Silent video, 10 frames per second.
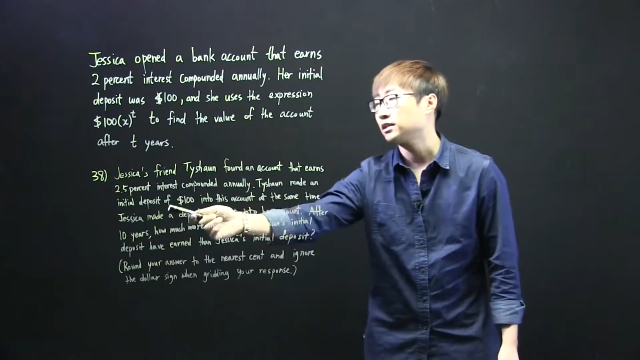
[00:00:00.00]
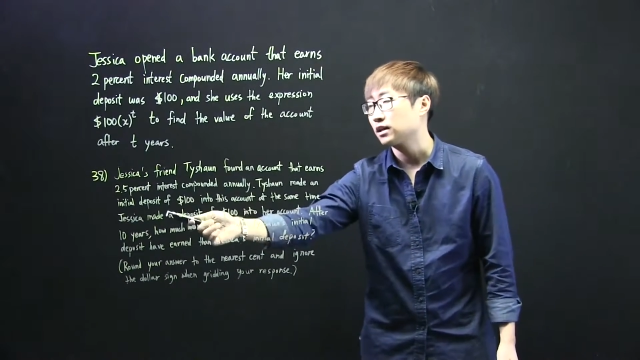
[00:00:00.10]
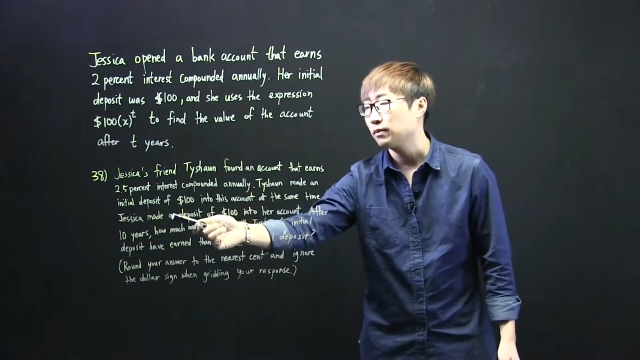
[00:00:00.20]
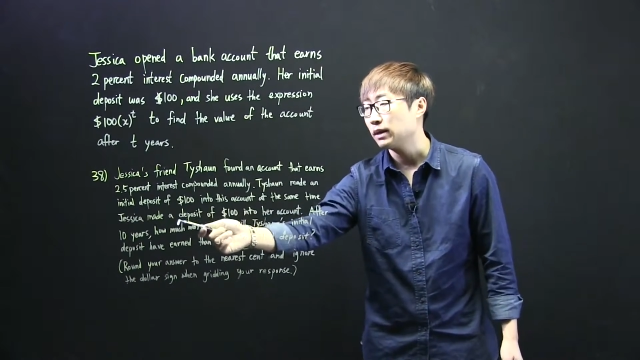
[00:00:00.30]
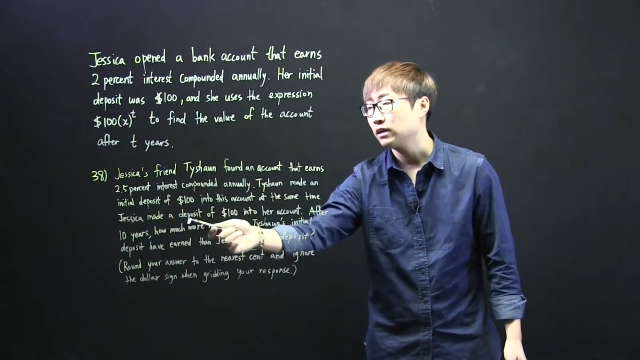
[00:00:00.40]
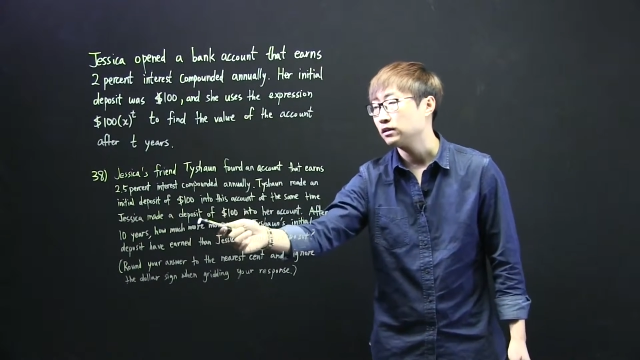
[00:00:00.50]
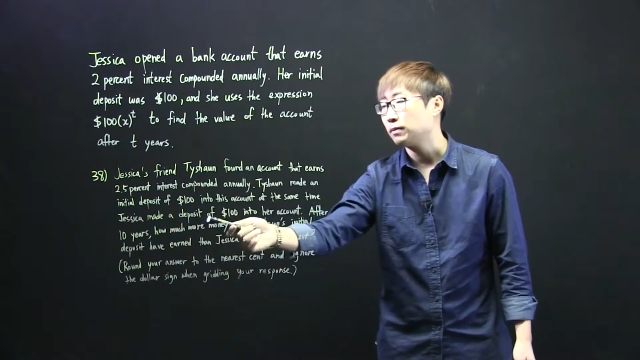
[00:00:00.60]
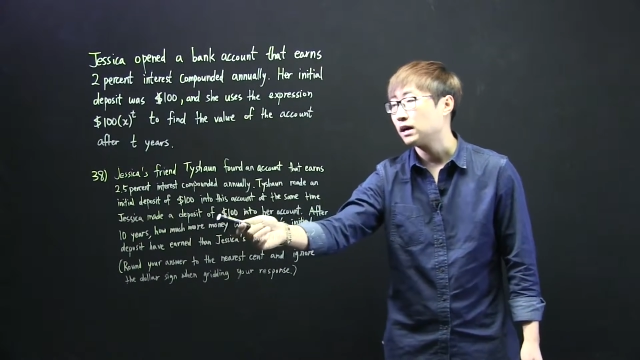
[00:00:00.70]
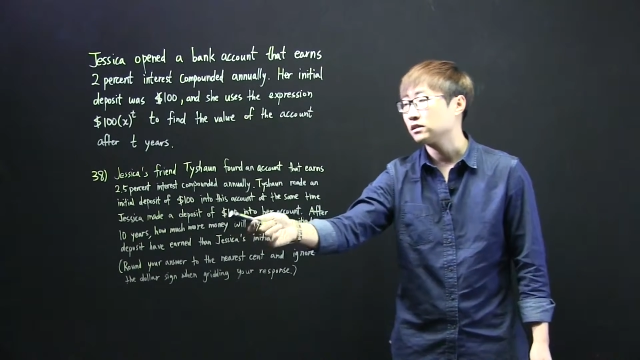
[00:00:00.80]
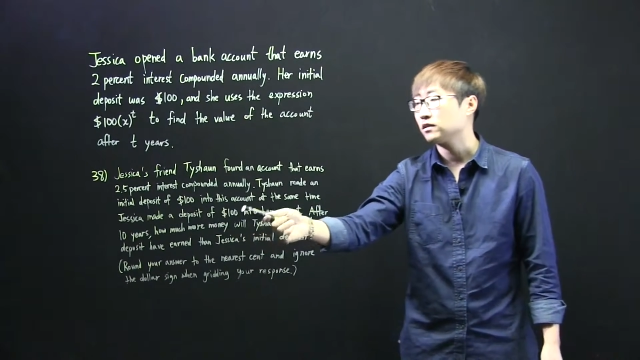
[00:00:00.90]
Jessica made a
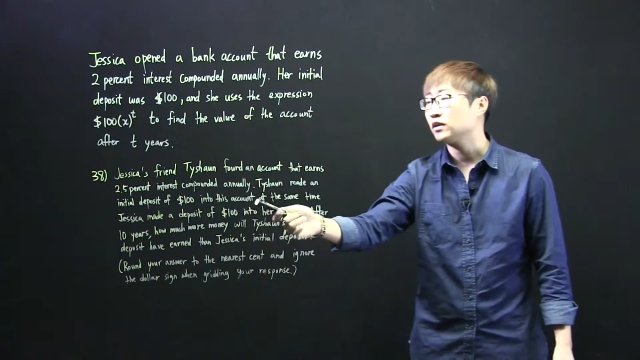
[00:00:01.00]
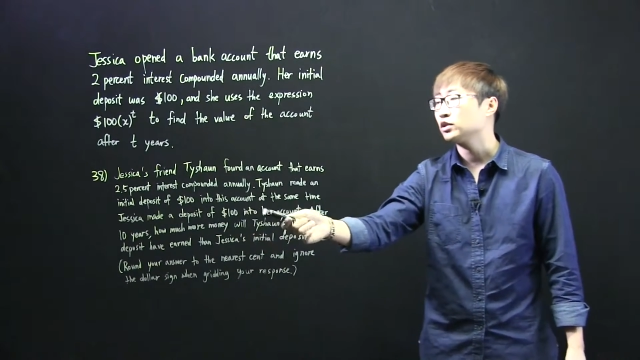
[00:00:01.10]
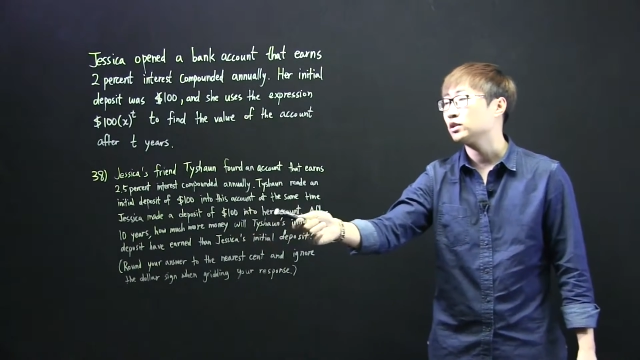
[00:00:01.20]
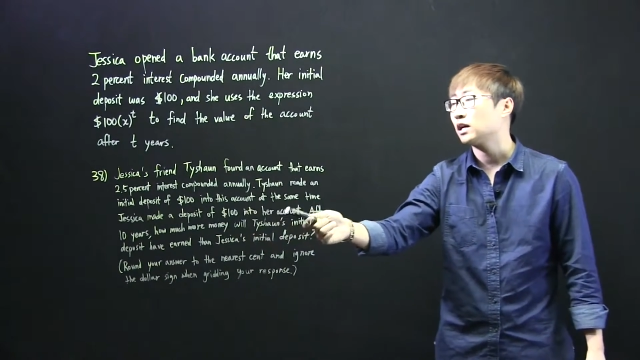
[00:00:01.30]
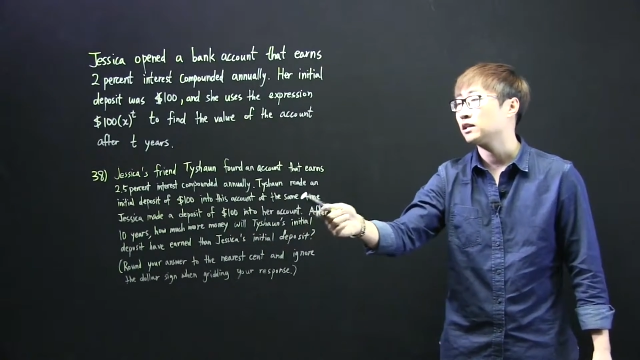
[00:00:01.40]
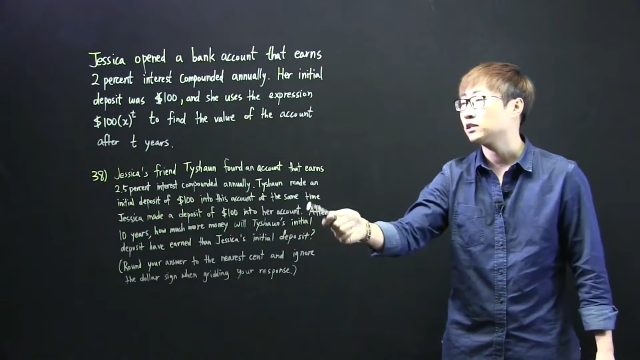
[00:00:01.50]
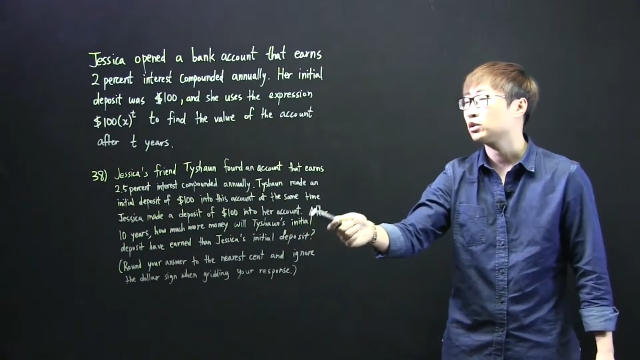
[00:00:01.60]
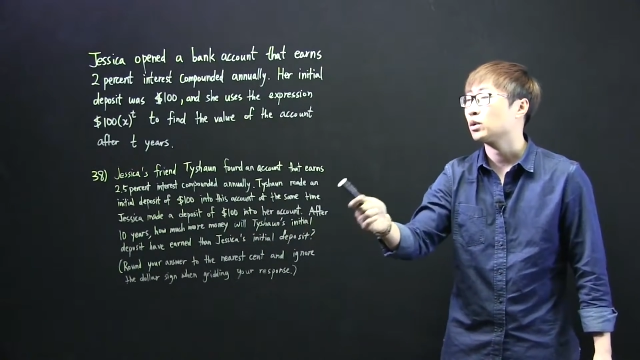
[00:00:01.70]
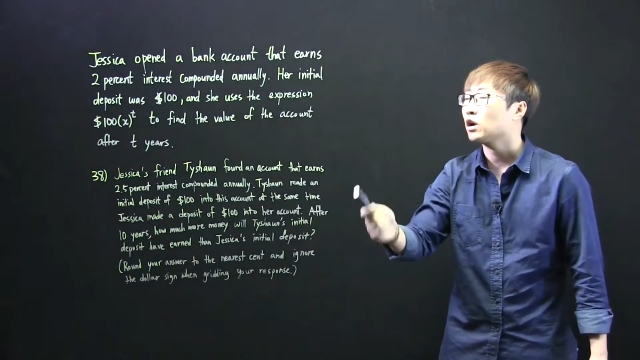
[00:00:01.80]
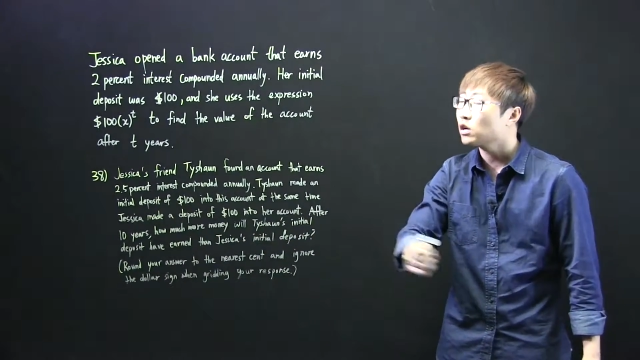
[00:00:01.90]
deposit of $100
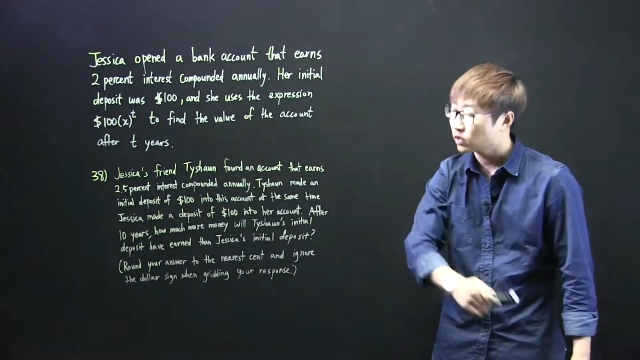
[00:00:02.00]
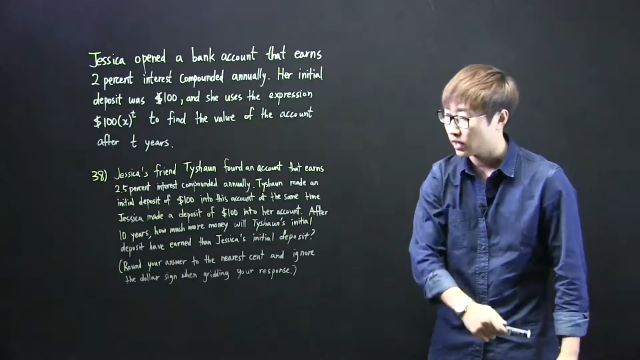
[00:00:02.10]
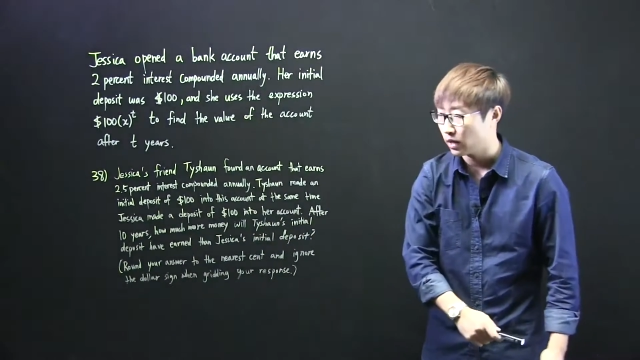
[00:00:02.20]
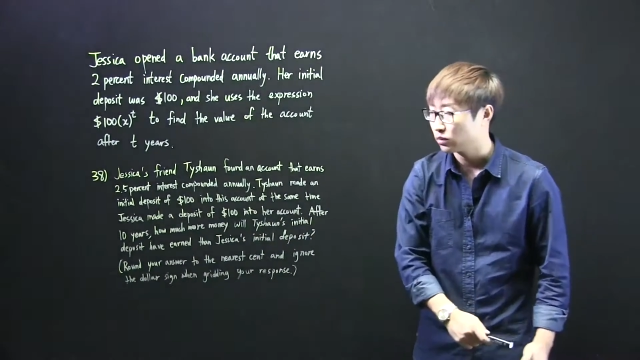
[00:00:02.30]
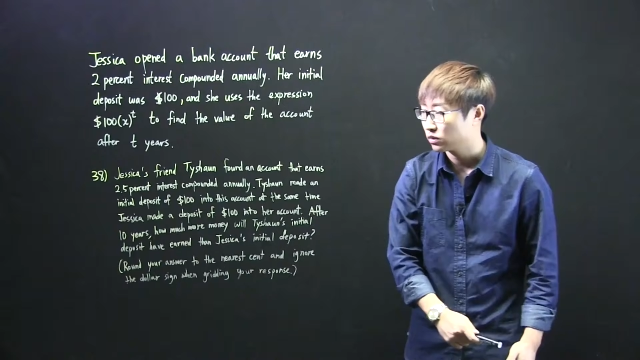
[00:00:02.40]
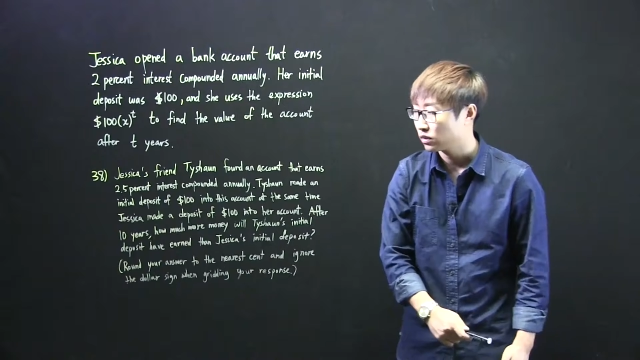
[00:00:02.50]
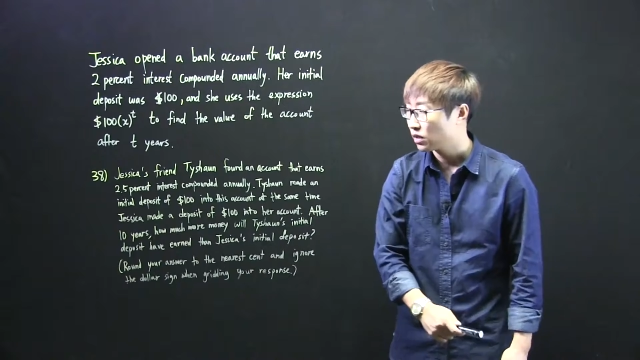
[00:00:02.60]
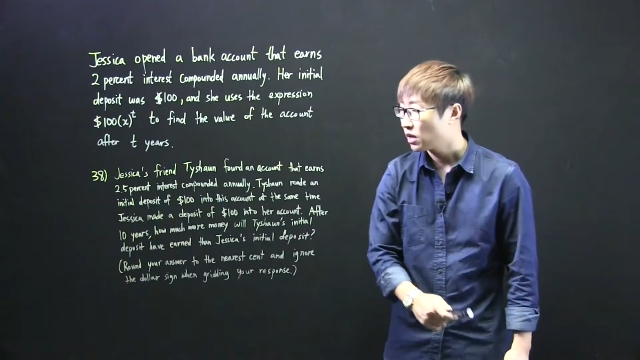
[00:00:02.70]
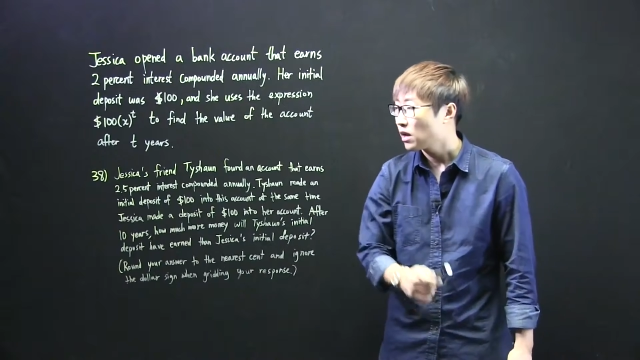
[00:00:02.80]
into her account.